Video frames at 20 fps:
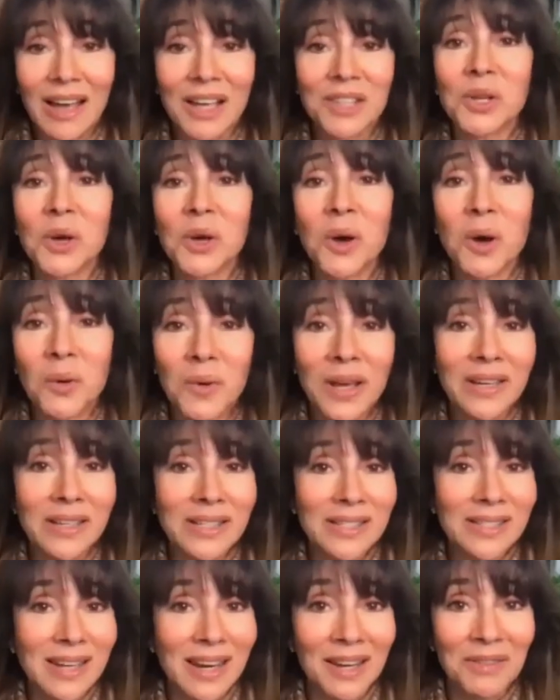As
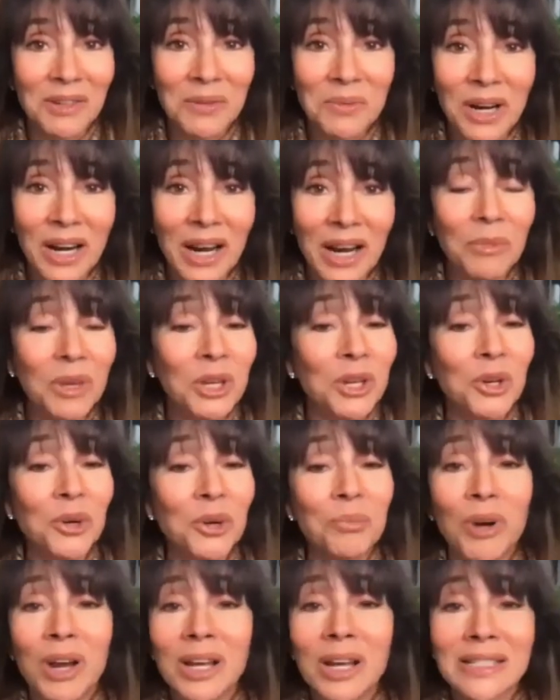always, David, when I'm in your
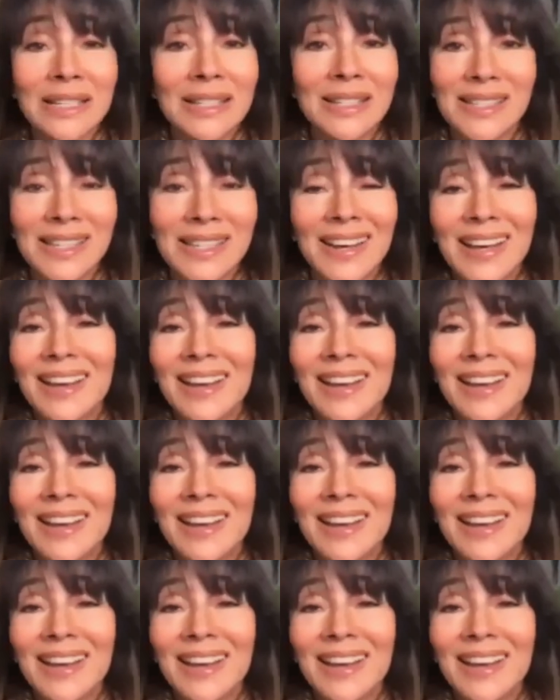presence,